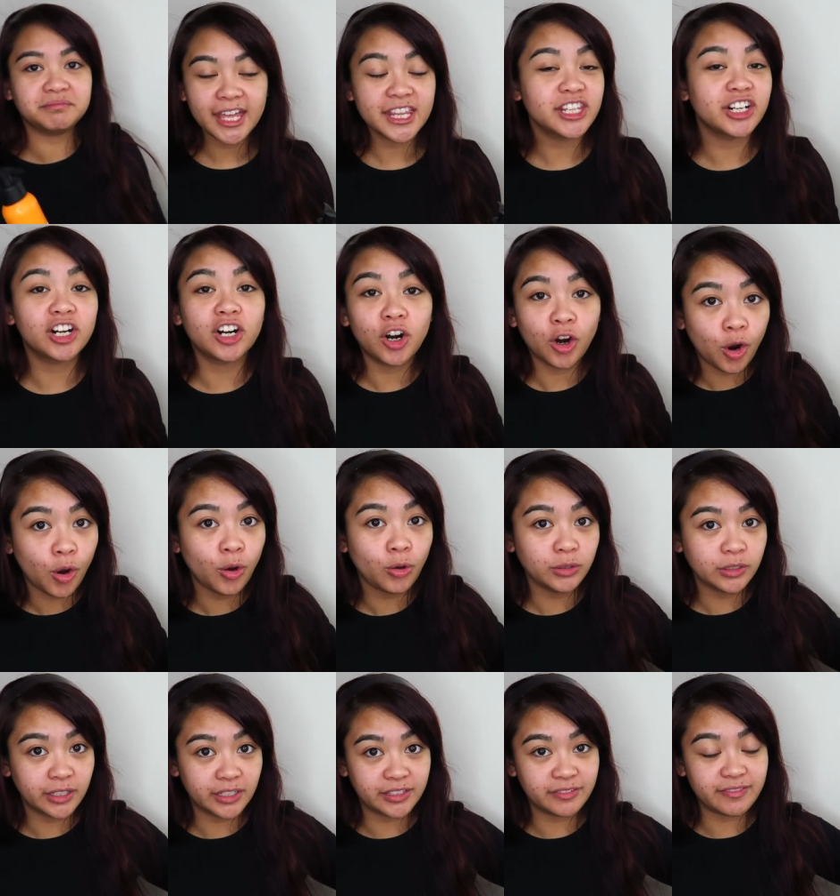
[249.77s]
And there are a
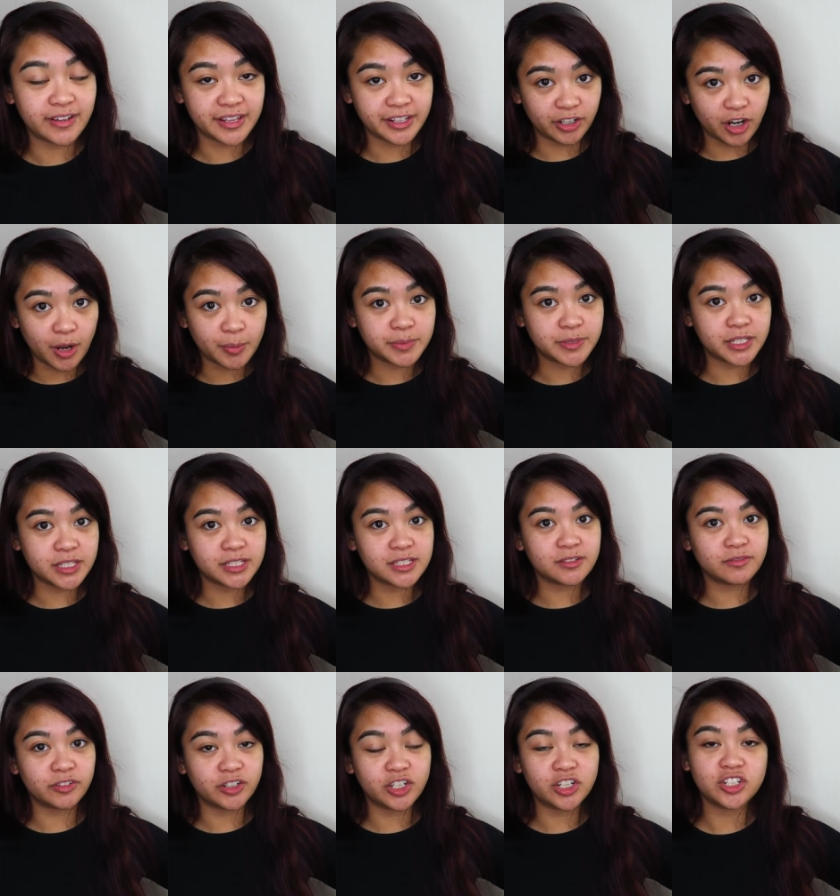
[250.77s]
whole lot of other
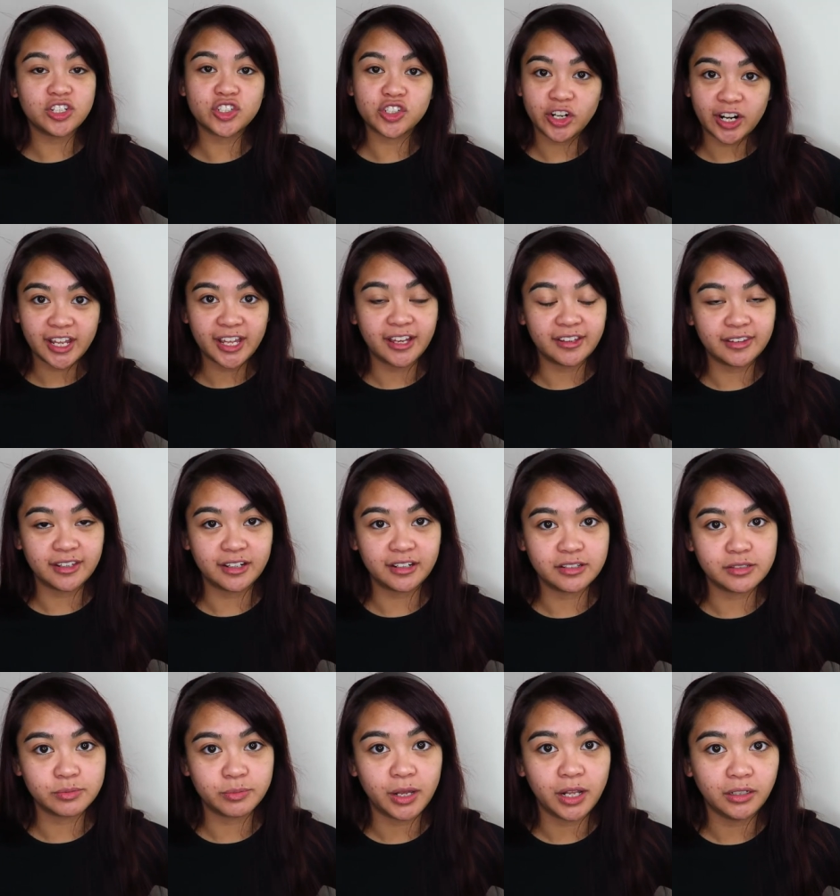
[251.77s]
options for you to try out there
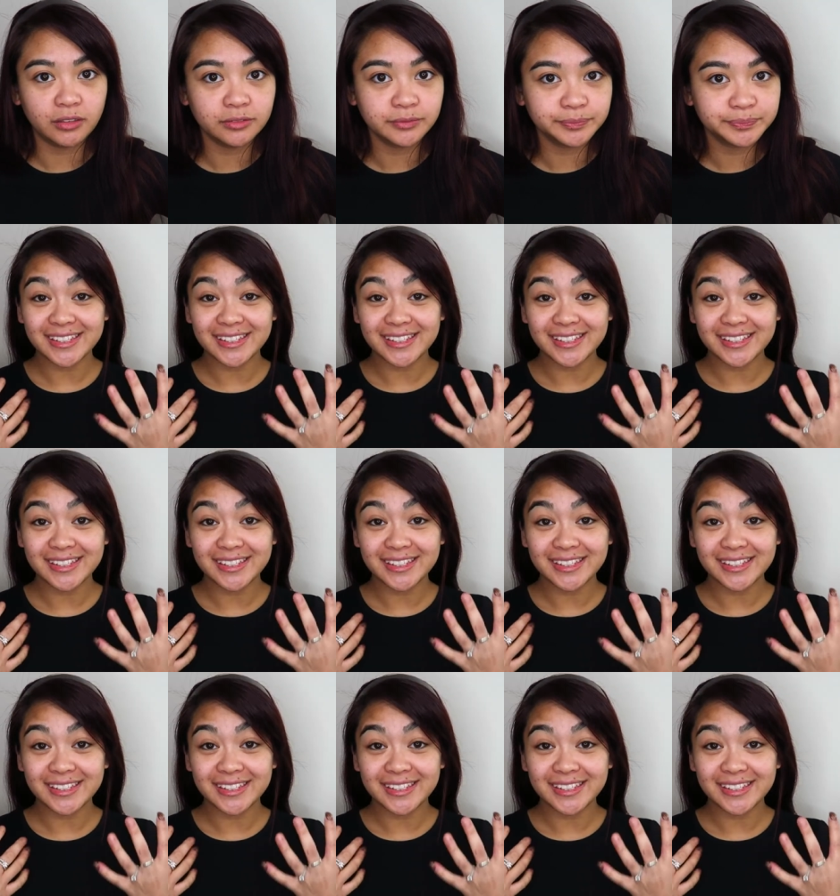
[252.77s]
as well.